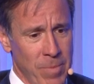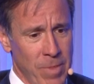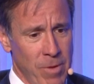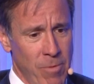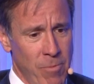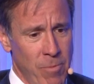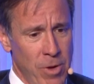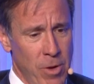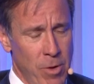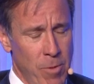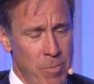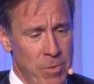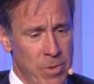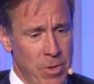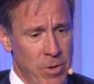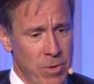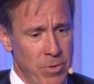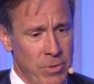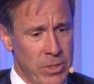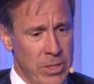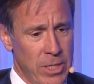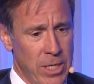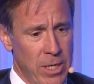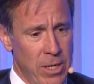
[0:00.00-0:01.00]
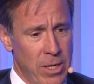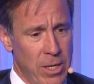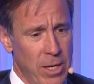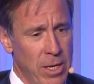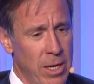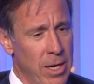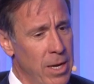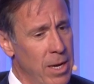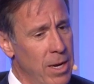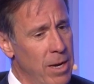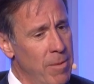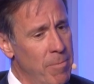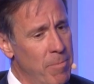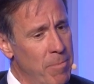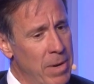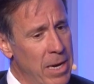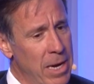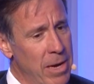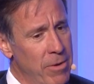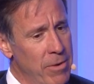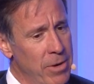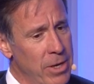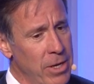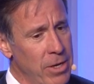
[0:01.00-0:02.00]
We opened the hotel
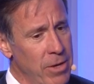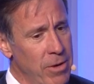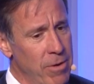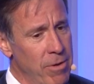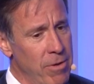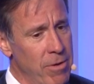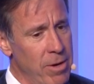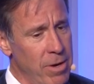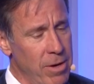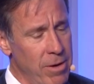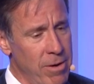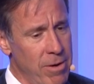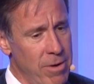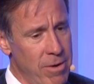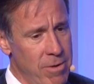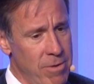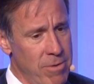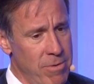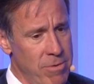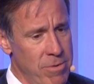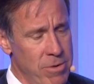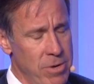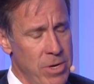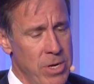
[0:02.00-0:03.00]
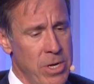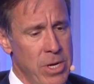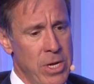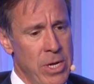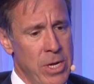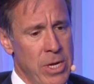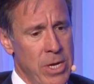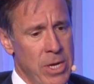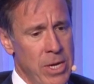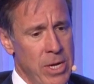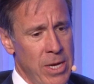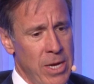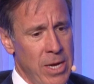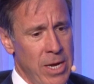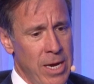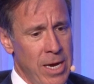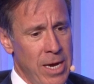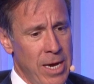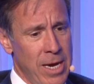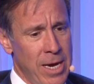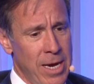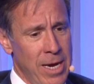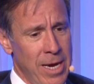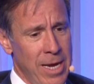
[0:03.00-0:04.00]
about a year ago.
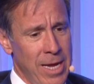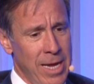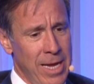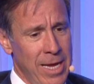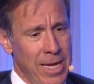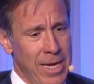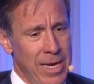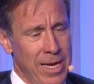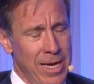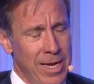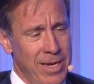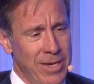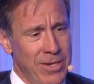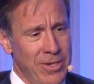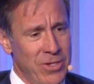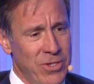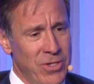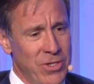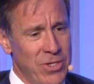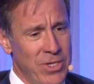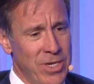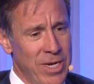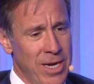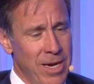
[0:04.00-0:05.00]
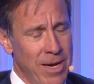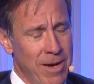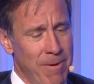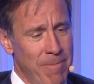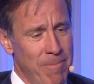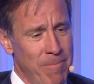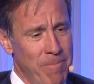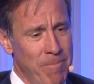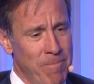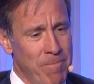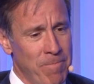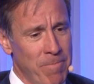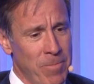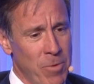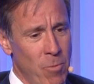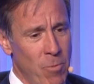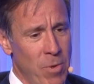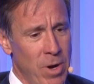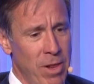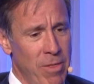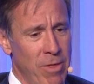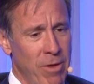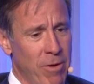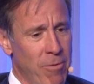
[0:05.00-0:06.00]
It is
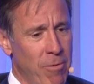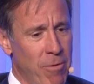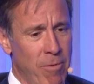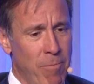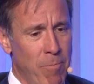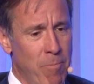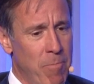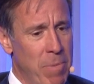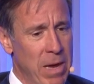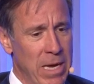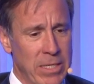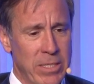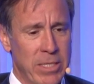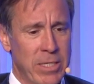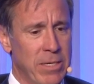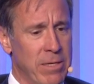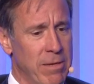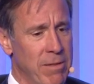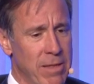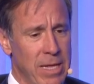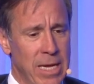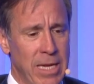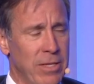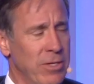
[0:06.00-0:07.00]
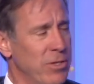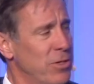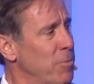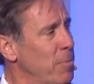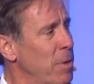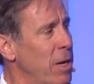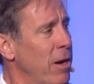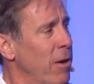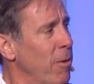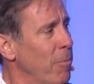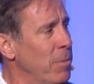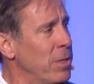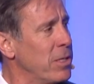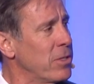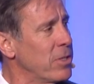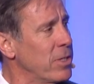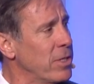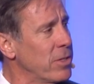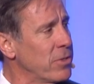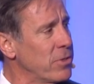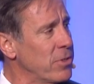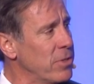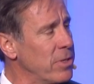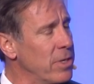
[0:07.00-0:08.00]
one of the best things about our
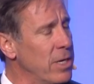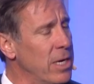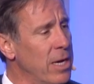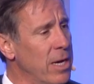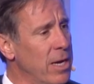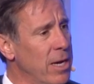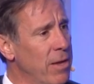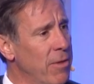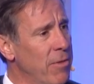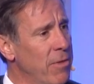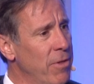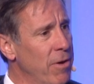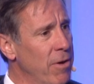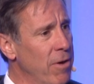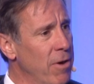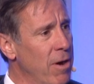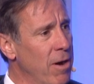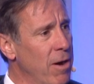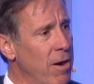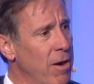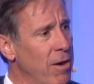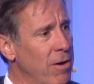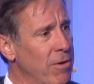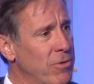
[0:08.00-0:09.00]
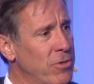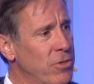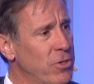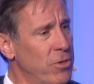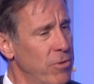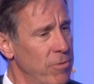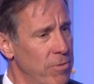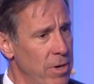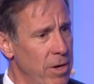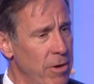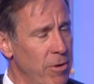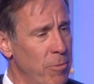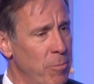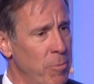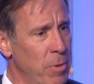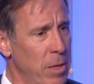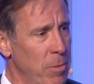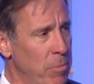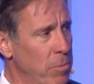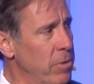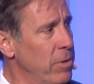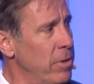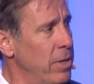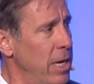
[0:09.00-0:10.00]
business. There are 200
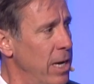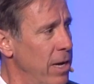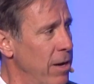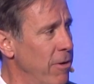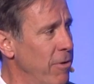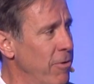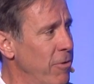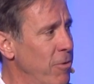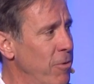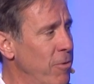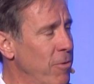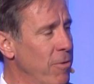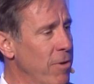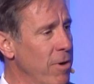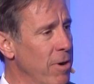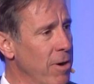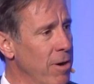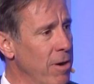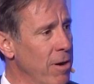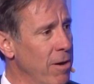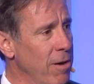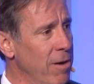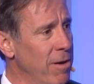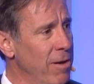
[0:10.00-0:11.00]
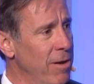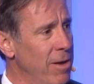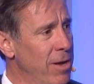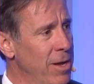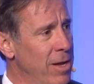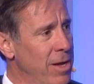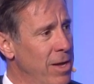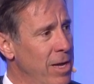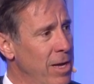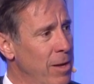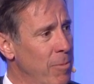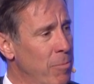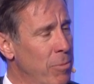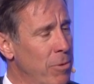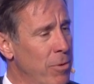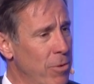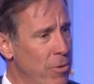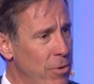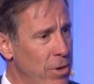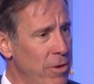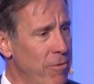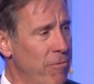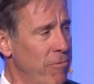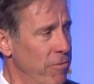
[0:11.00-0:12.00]
people now who are
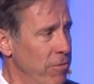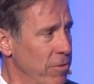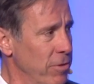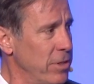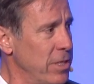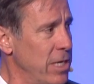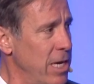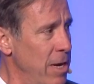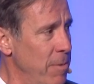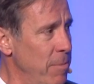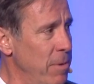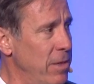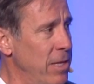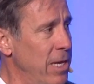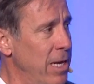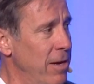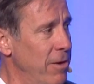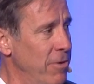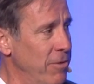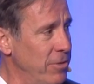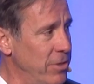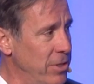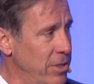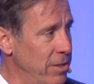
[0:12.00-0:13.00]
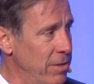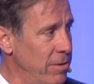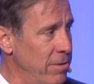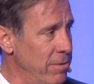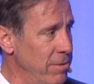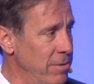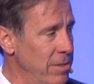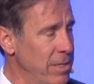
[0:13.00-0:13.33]
employed full-time at that hotel.